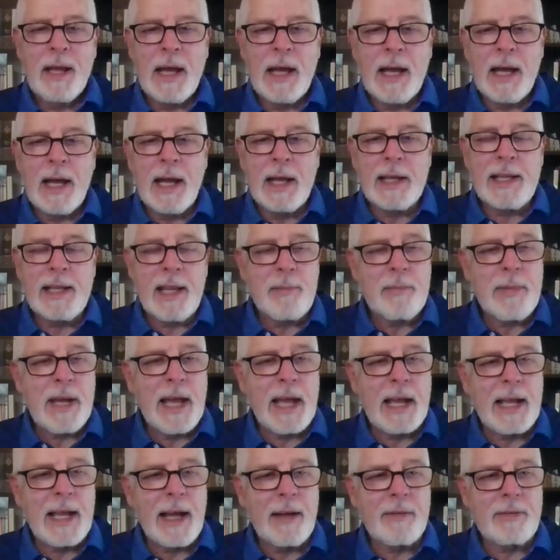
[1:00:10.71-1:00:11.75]
I came
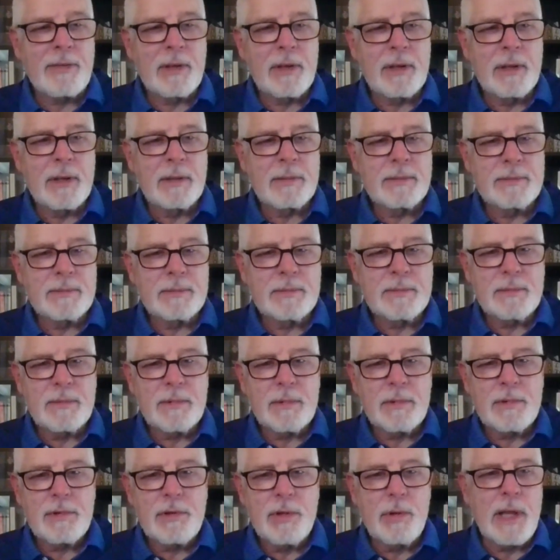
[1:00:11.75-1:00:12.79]
back after
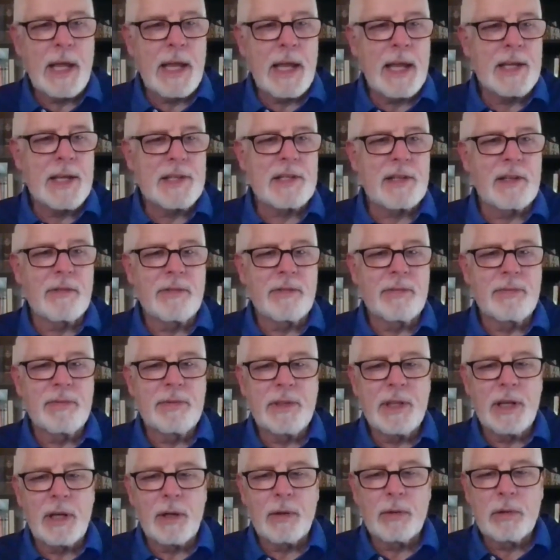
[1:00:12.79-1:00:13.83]
2 days of
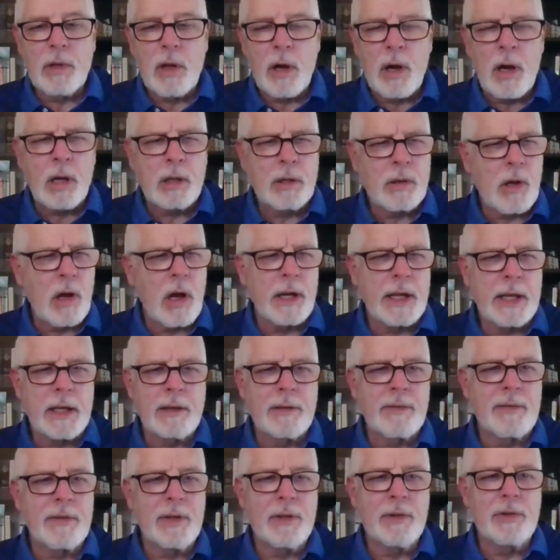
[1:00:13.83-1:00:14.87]
long
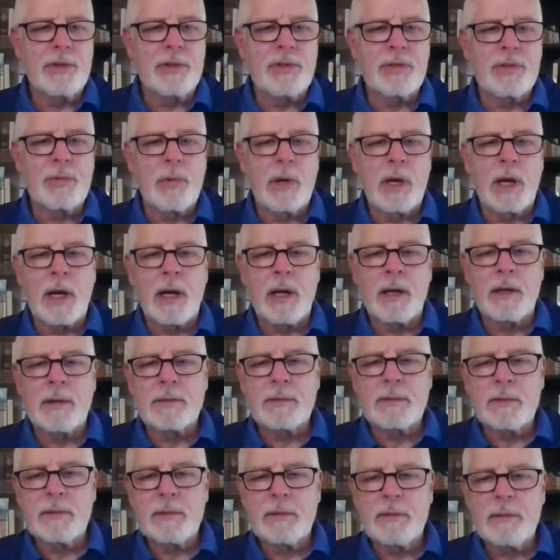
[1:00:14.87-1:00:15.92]
interviews
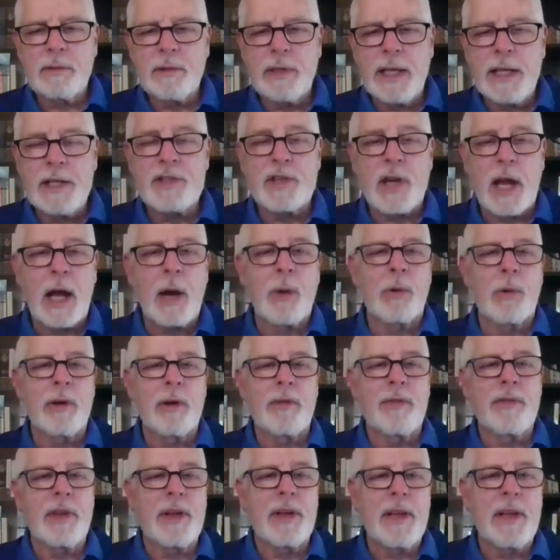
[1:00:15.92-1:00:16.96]
where each
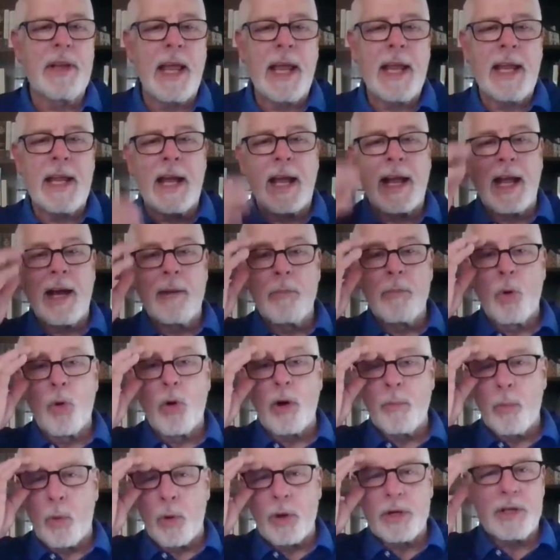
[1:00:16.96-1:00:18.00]
hour of the day I got
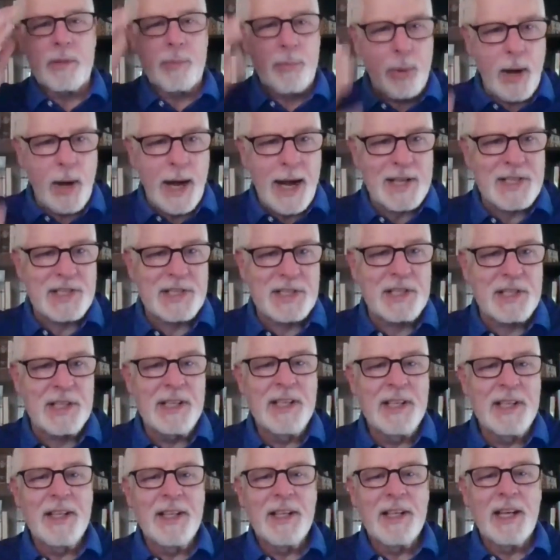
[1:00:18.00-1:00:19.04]
more and more depressed
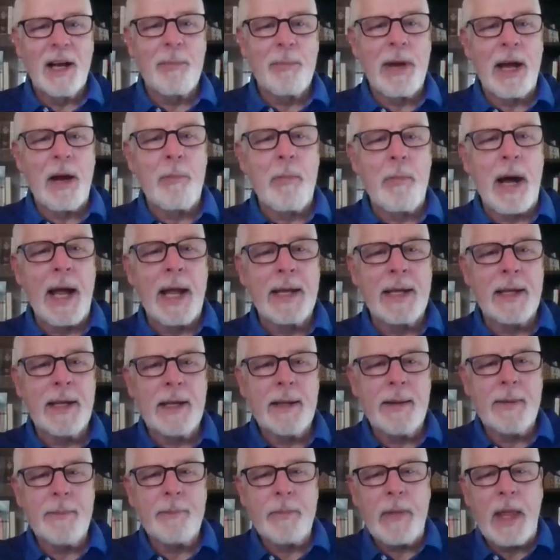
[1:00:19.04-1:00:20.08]
about my
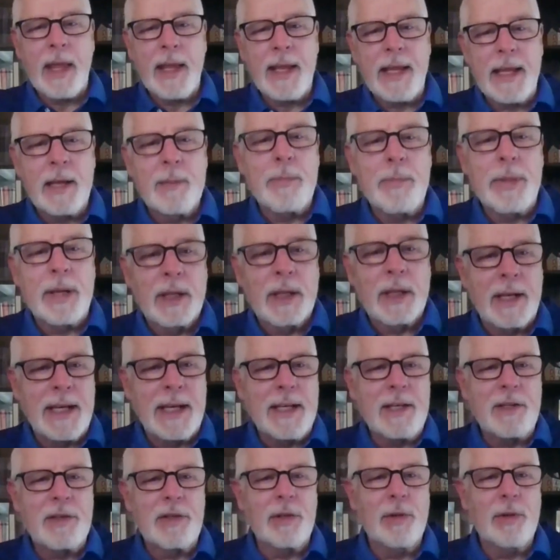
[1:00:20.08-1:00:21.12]

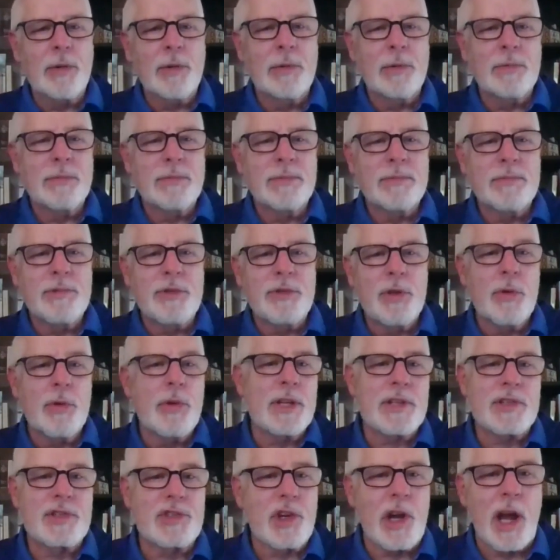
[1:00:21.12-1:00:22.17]
inability to do
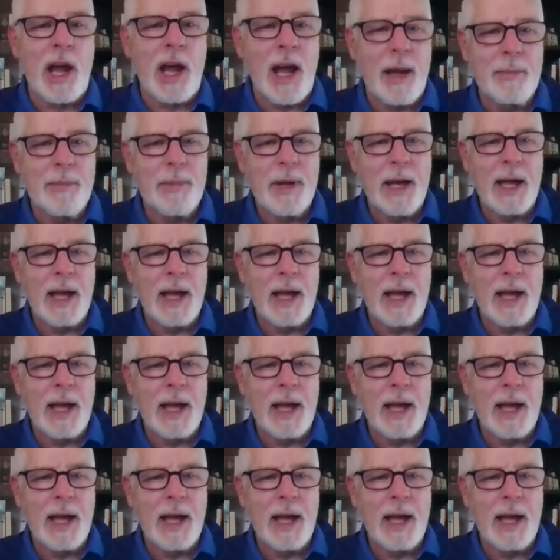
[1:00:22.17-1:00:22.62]
this job.